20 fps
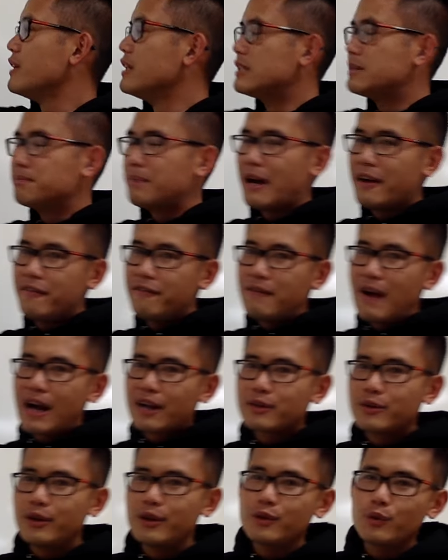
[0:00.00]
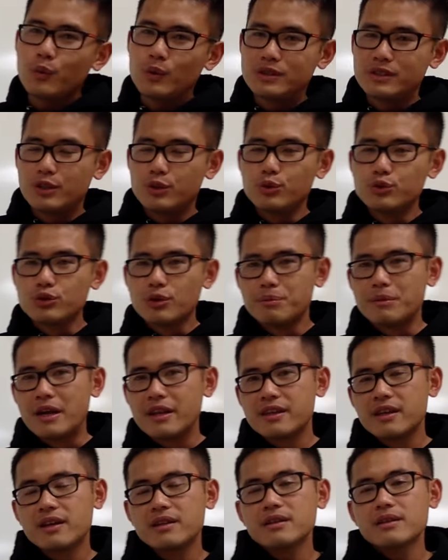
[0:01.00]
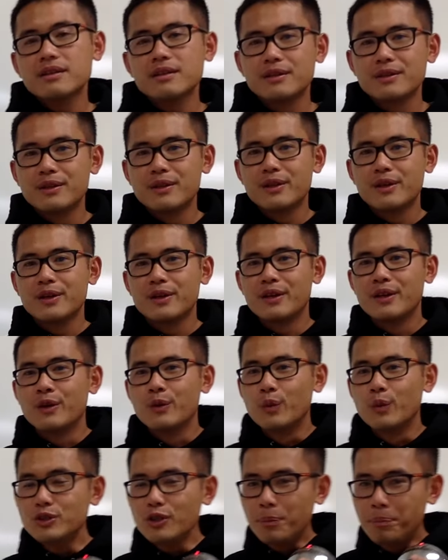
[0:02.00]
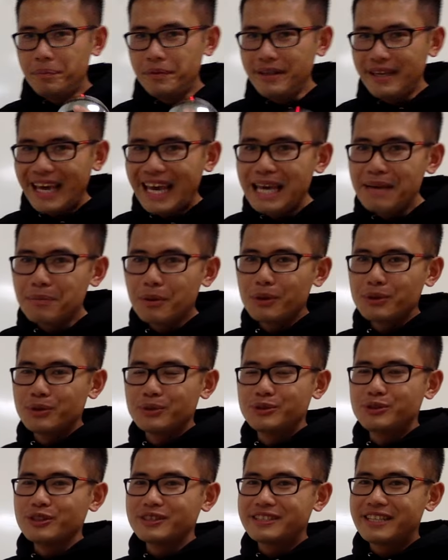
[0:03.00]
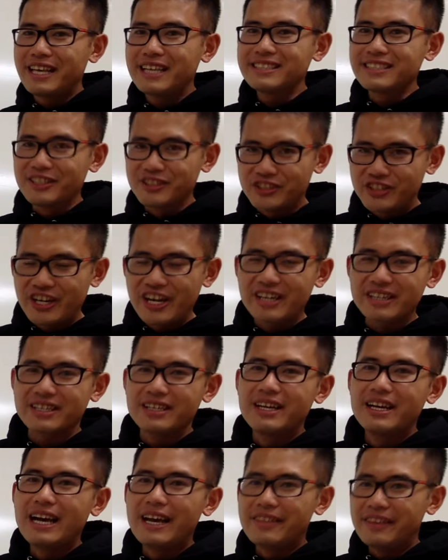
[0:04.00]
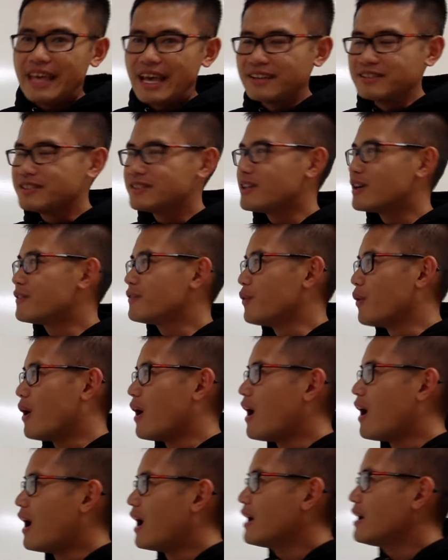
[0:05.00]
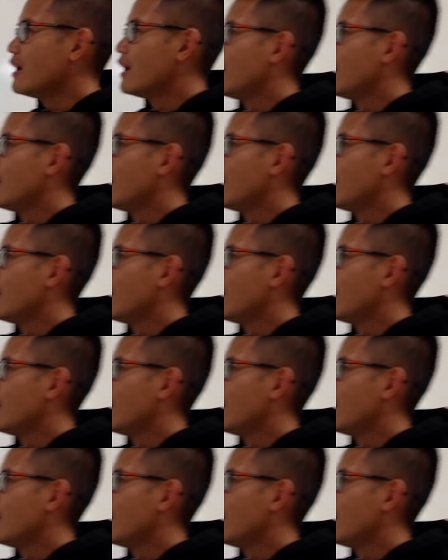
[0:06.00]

this by factoring with the usual method, we should be able to just guess and check an answer for R